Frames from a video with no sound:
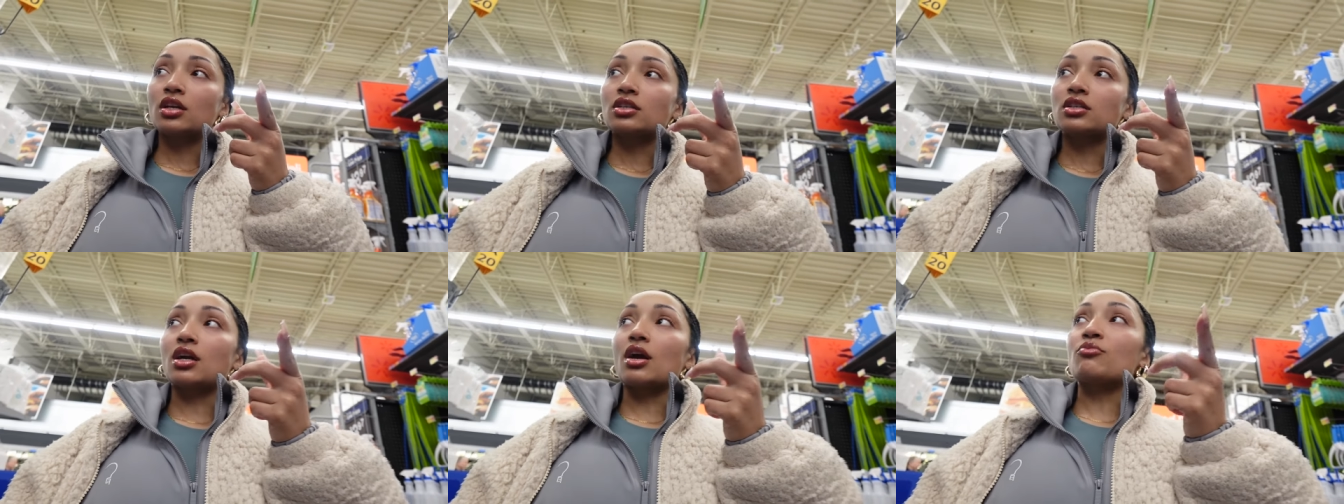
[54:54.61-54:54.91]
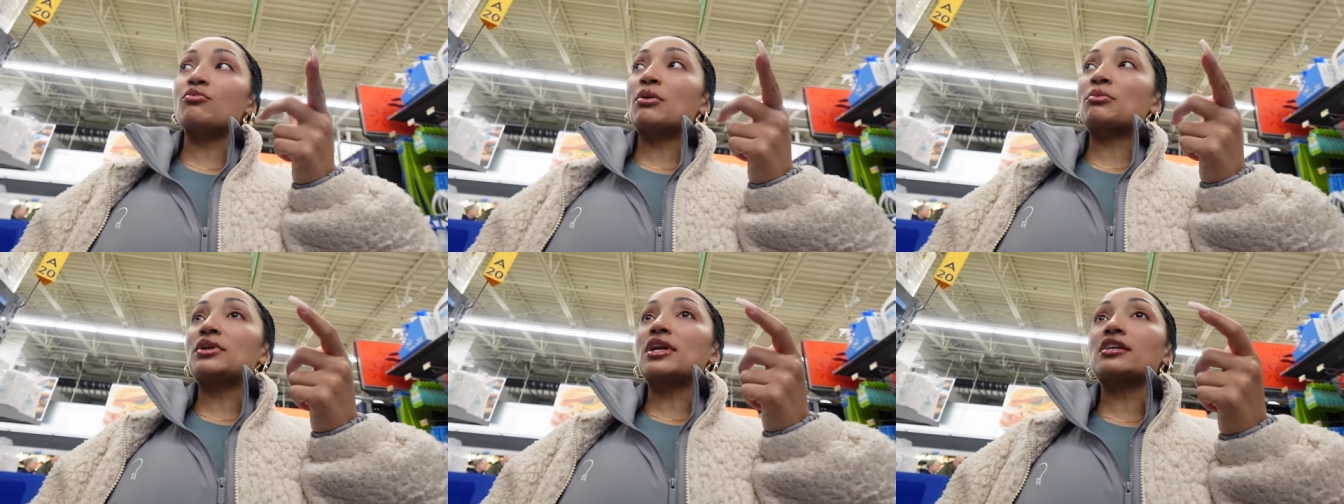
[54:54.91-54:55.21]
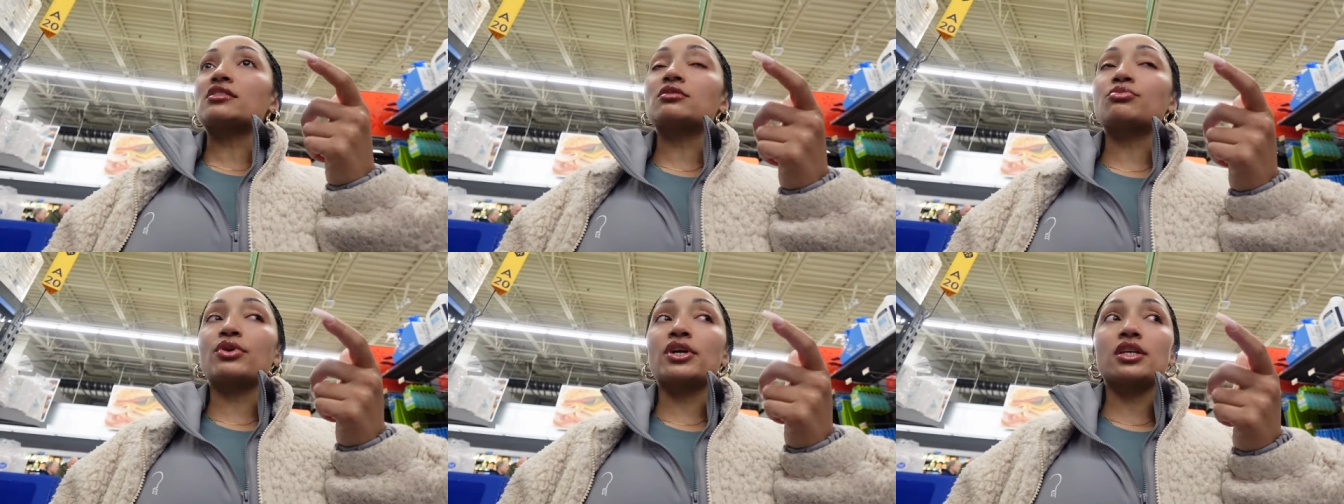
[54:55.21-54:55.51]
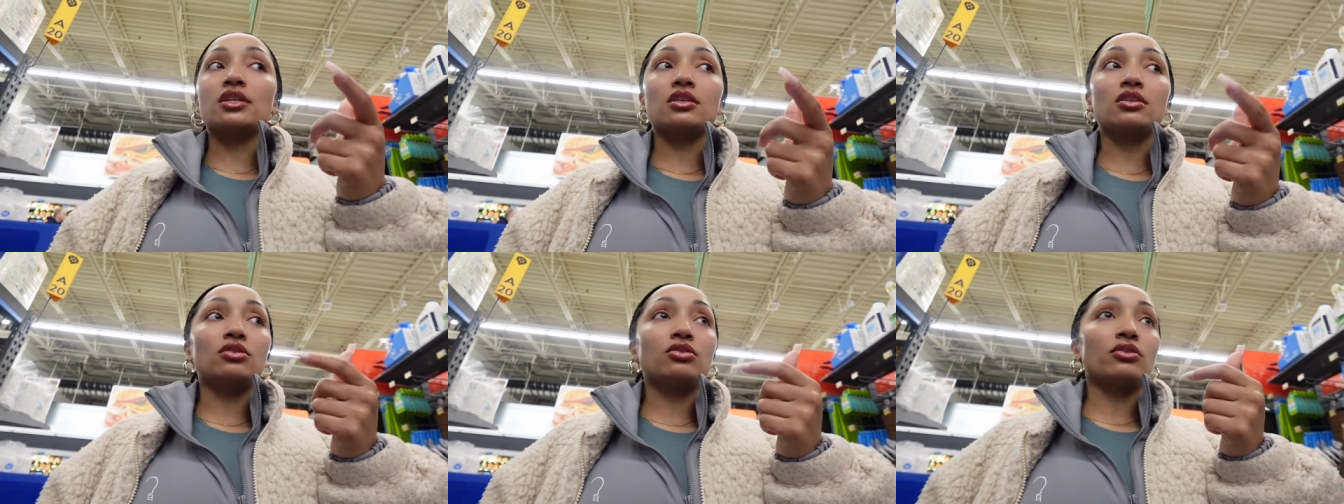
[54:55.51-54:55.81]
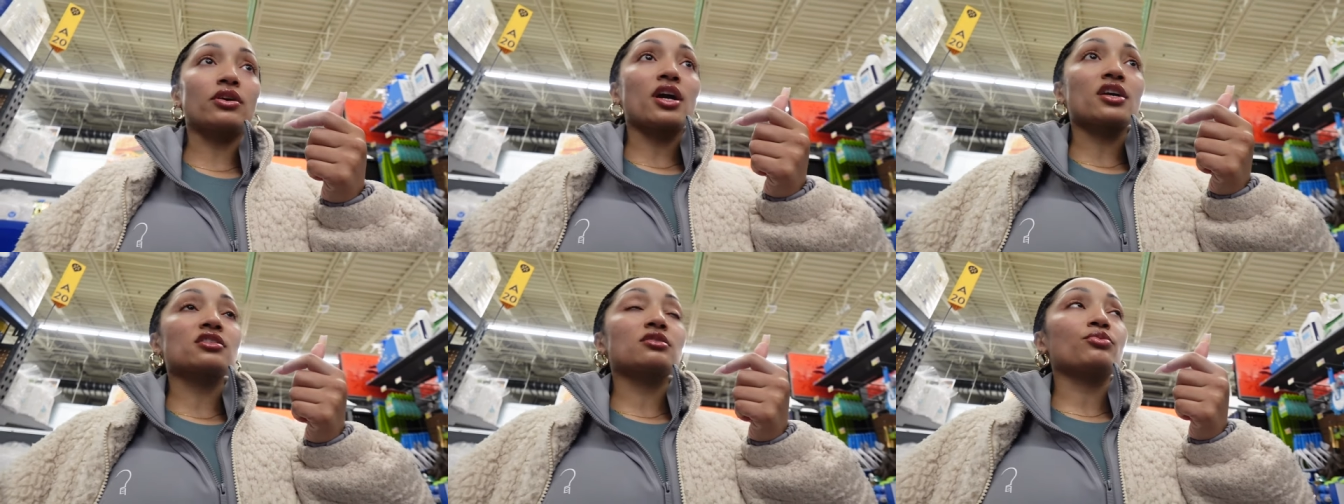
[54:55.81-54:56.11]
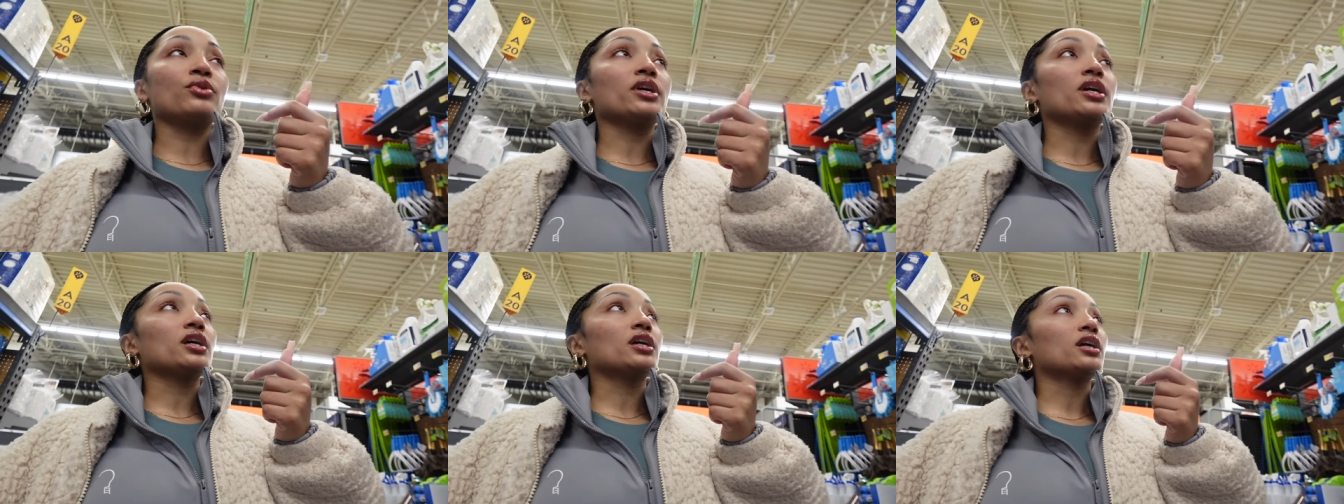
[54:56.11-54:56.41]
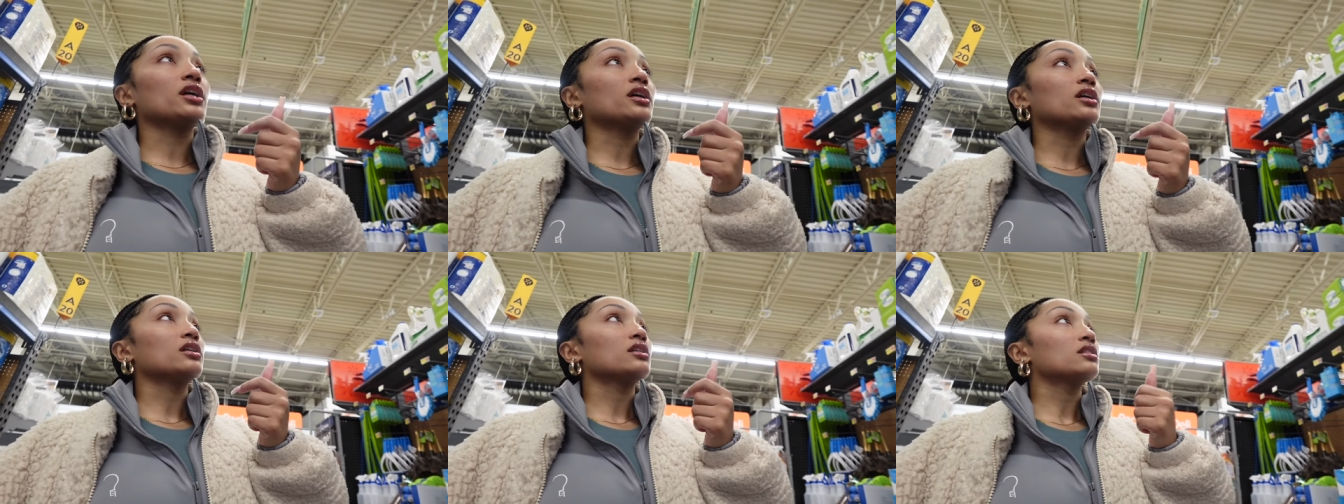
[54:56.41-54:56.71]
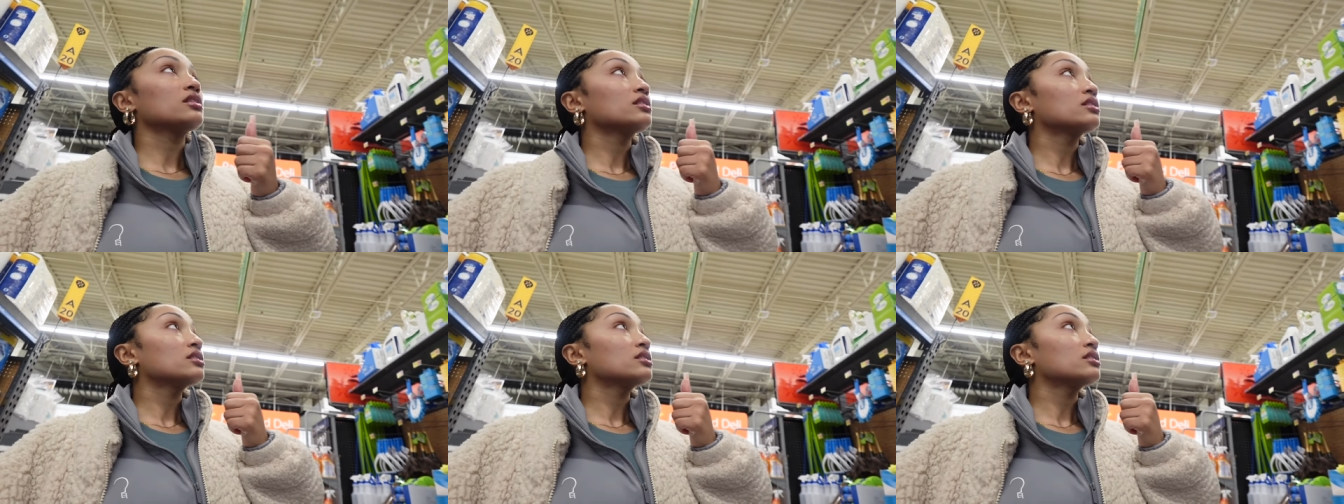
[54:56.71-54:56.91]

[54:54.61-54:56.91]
Y'all remember that spray, the Clorox spray I got?